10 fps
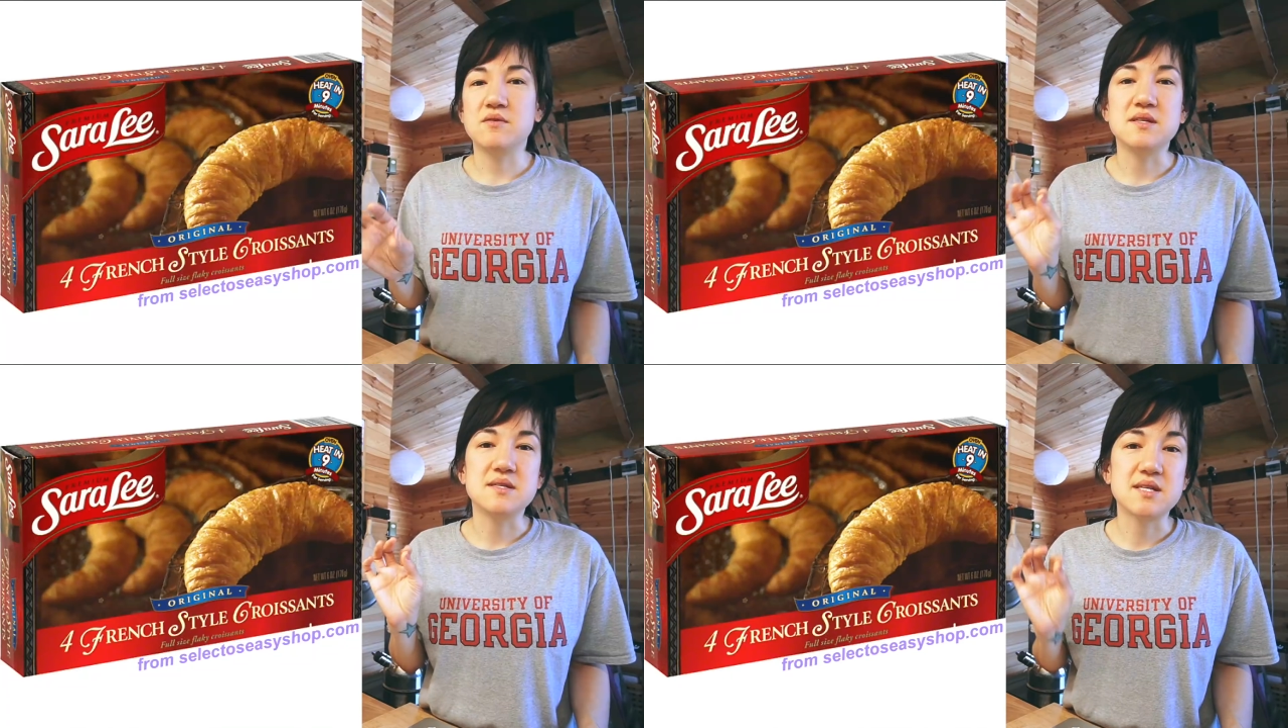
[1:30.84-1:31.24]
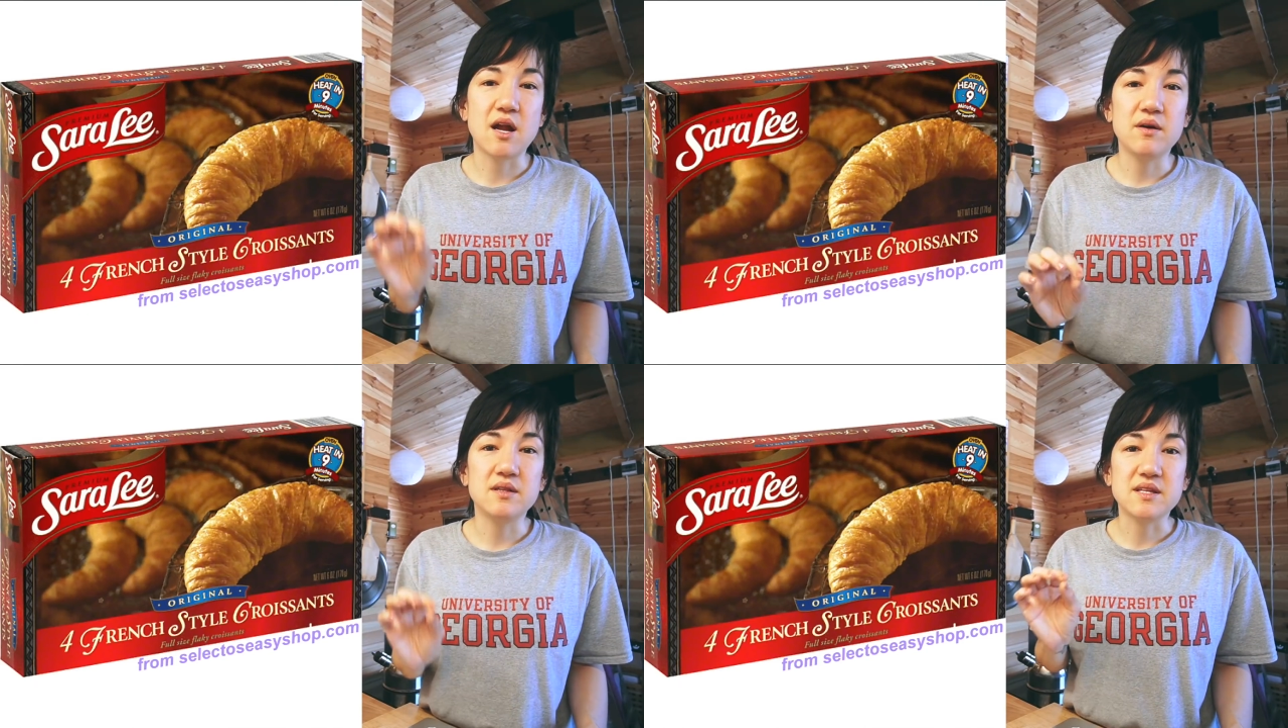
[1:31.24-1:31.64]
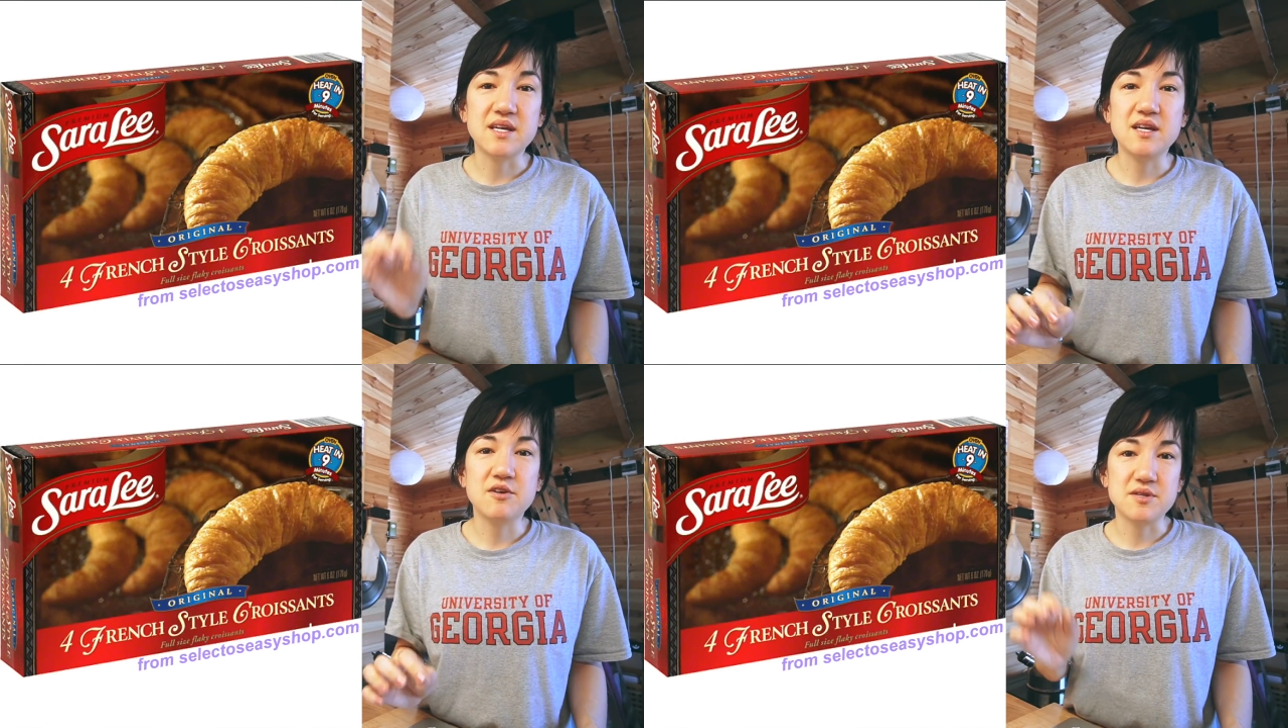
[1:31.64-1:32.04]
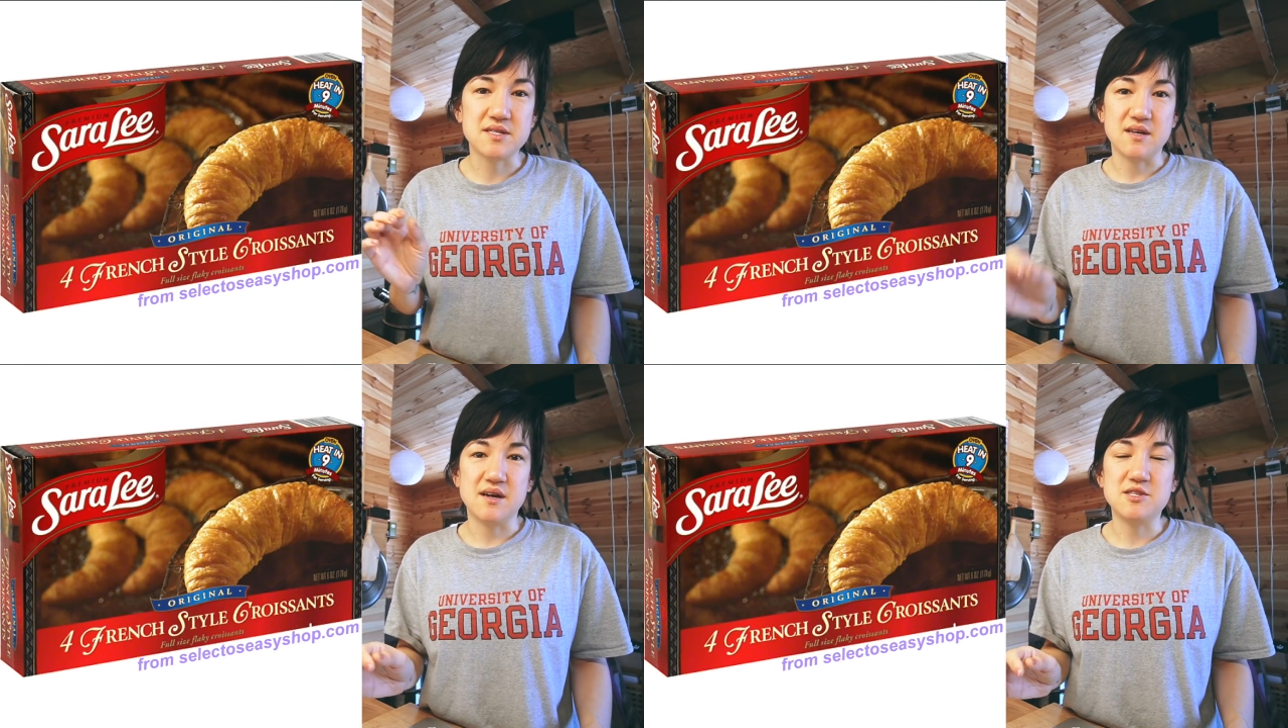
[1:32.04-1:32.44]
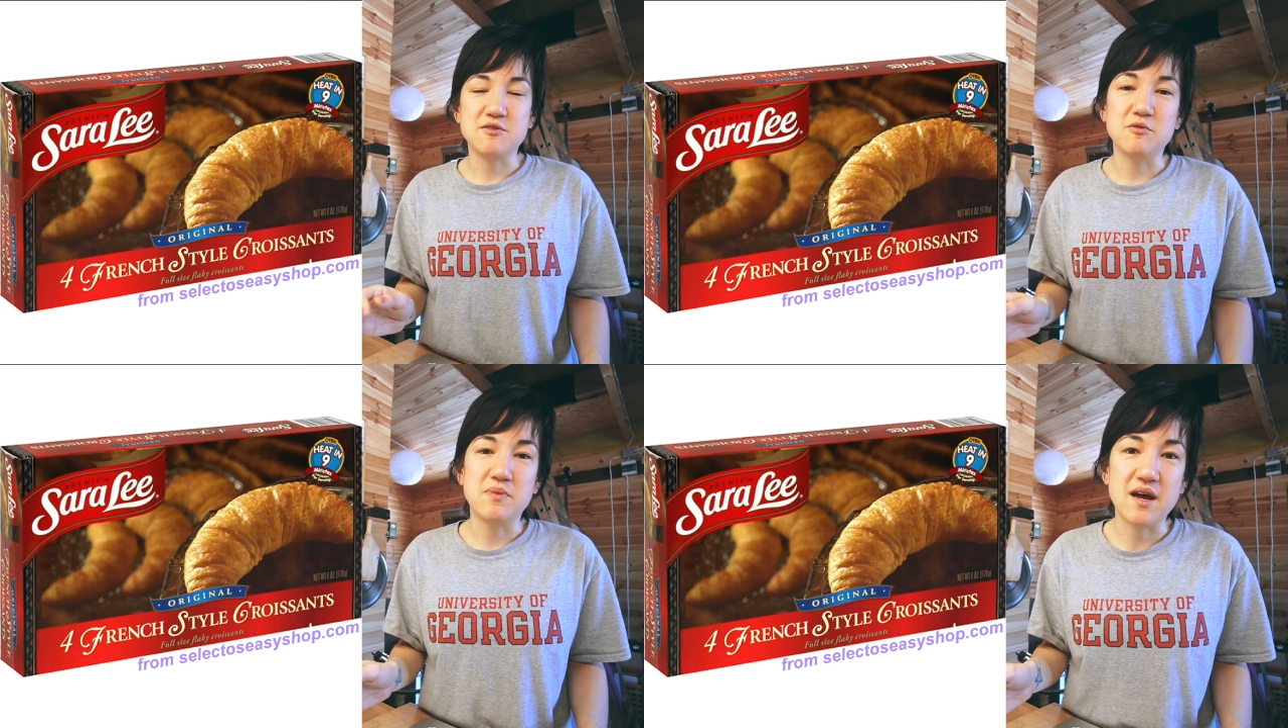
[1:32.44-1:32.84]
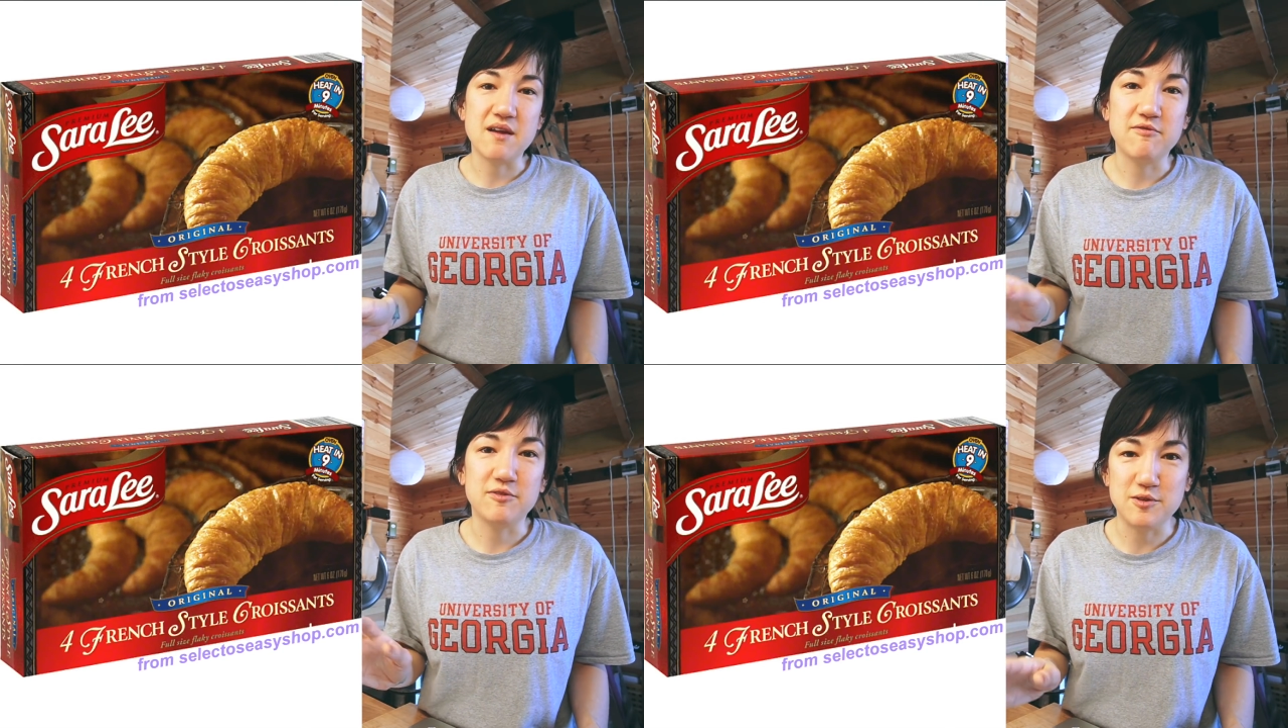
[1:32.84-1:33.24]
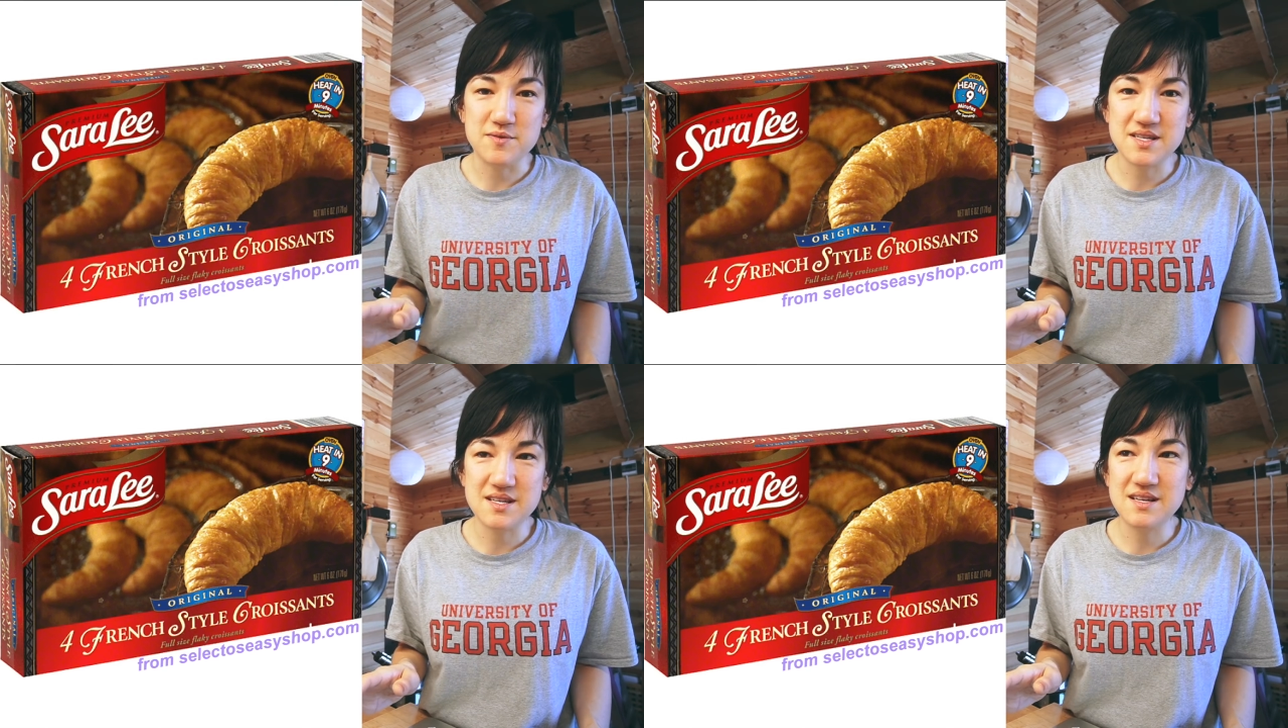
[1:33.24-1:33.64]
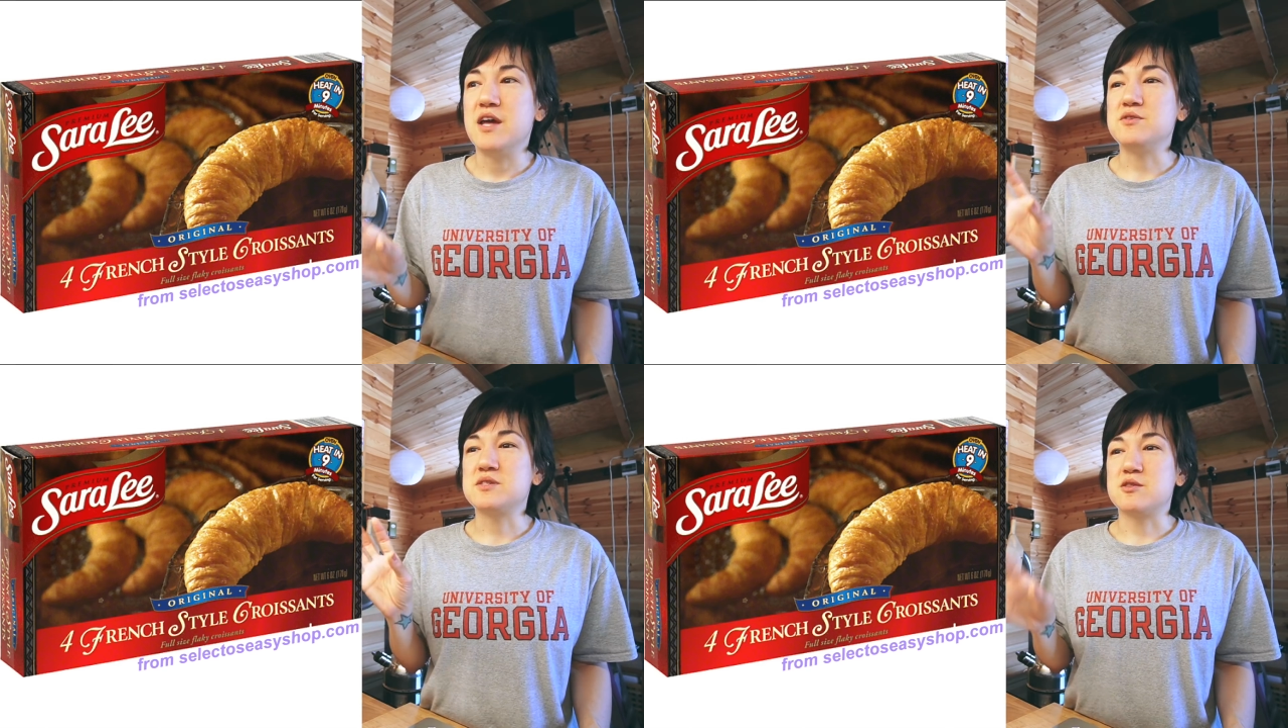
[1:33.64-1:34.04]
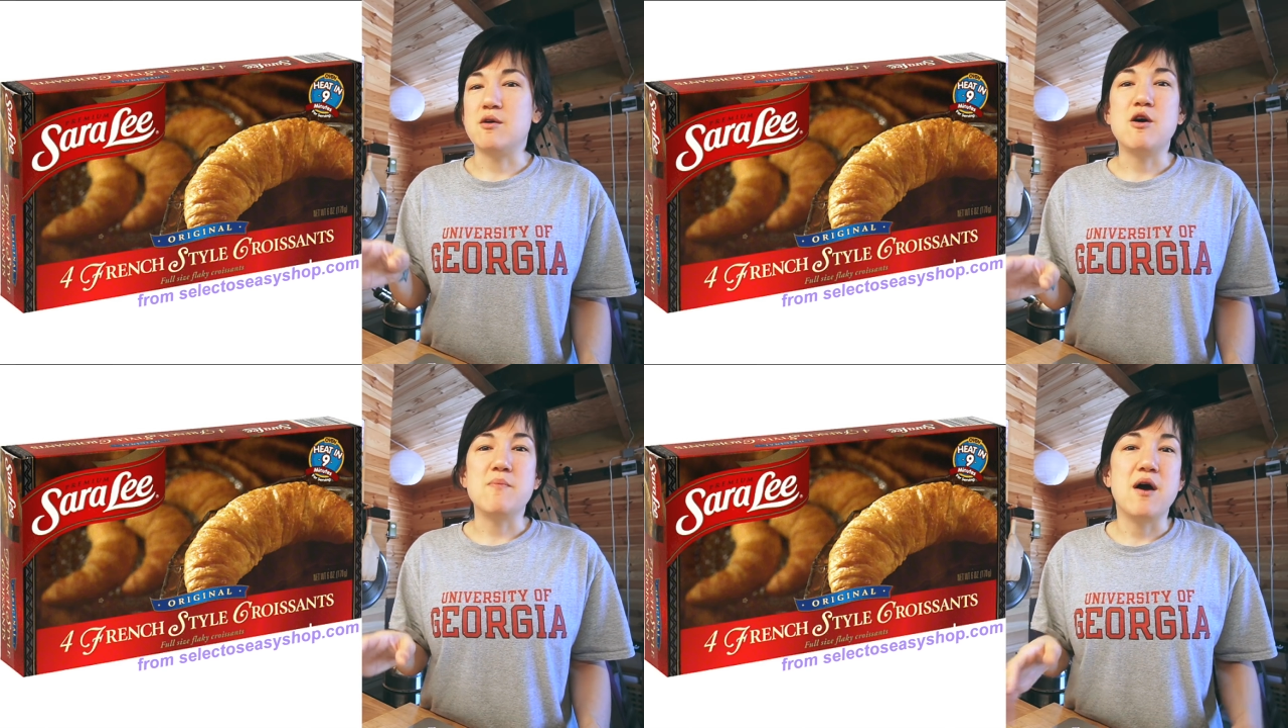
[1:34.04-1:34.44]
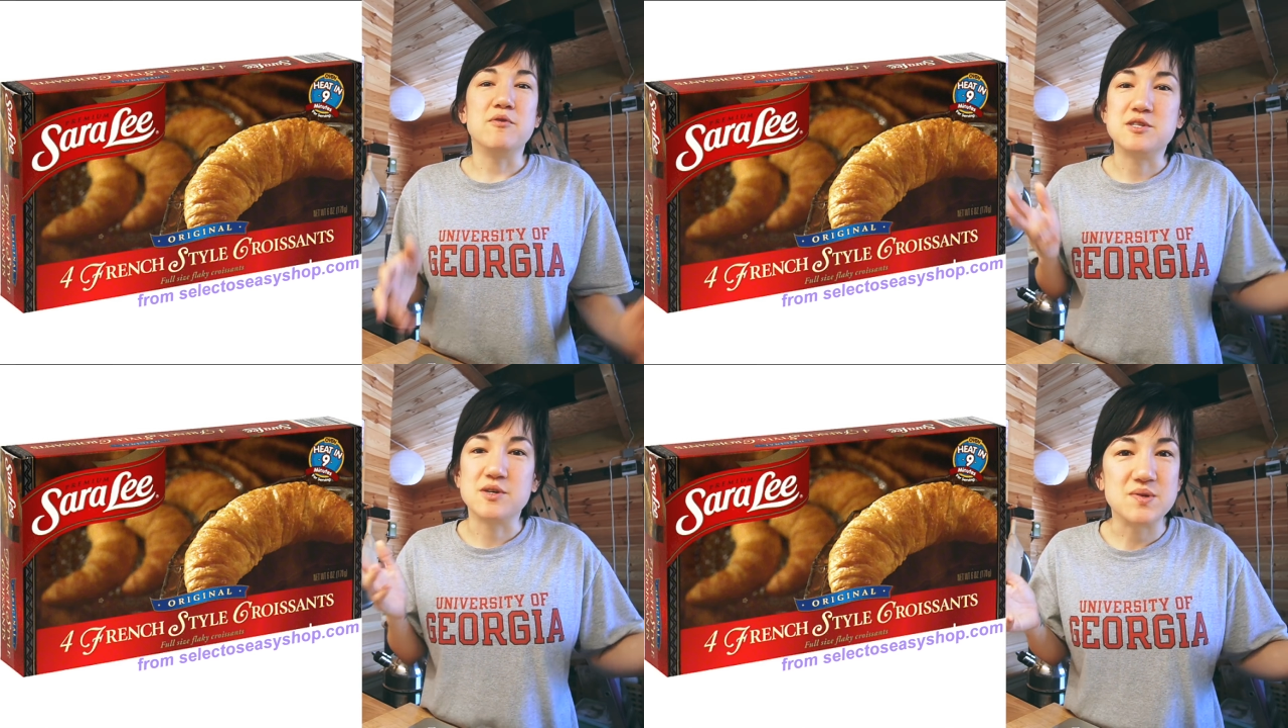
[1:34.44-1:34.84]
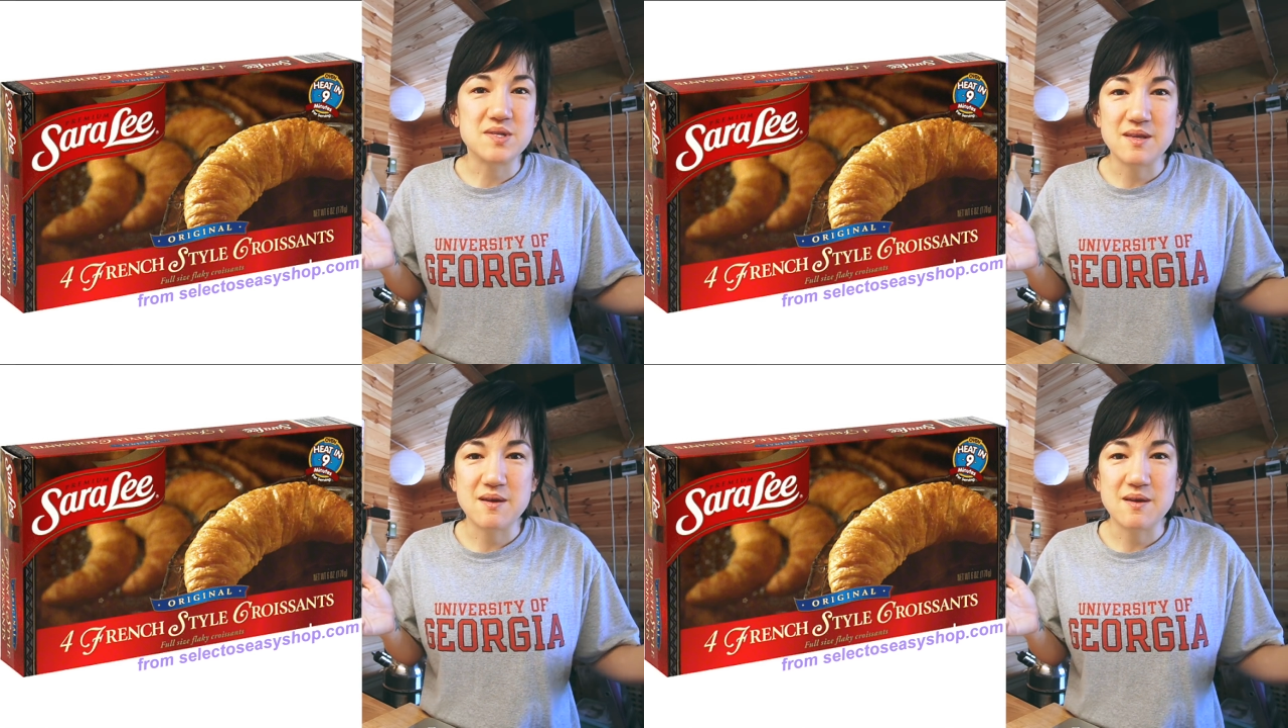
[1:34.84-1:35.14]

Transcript: were these Sara Lee croissants you could buy frozen, and you just thaw them out and toast